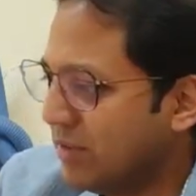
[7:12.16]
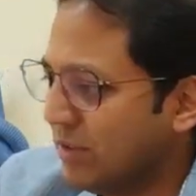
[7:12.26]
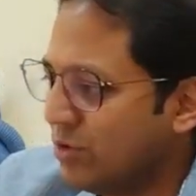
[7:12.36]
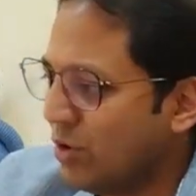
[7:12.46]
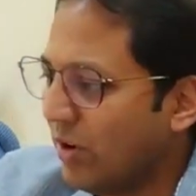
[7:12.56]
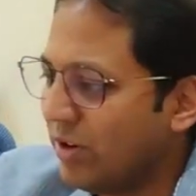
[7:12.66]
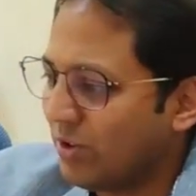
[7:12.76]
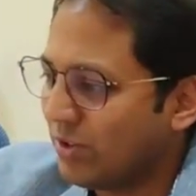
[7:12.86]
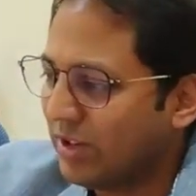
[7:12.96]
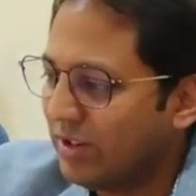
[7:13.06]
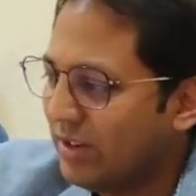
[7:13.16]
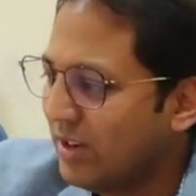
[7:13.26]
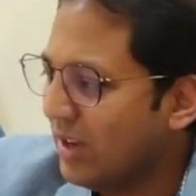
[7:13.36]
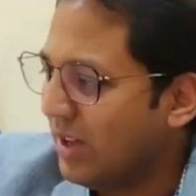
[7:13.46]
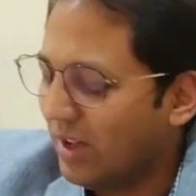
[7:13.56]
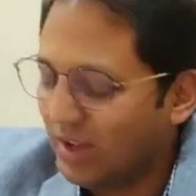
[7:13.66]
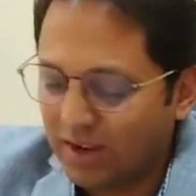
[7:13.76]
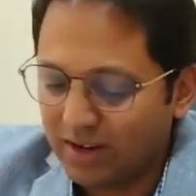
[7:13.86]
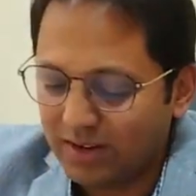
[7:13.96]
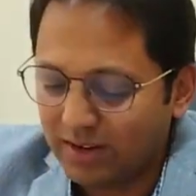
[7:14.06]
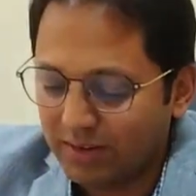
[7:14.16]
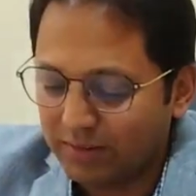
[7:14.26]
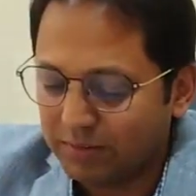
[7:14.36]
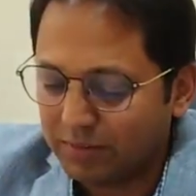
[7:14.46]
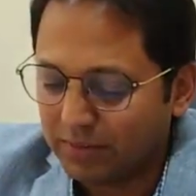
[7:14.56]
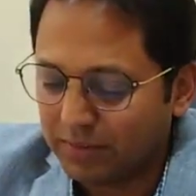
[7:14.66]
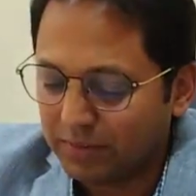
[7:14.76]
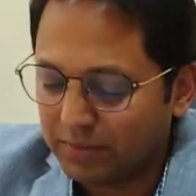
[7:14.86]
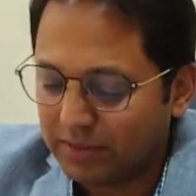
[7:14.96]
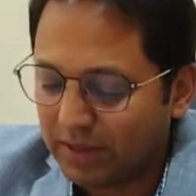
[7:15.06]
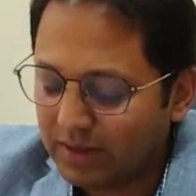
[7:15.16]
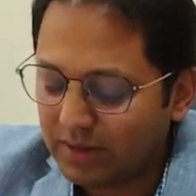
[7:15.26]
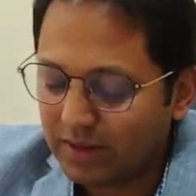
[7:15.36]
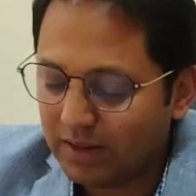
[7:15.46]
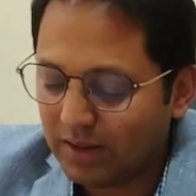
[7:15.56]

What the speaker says: a joint author, and then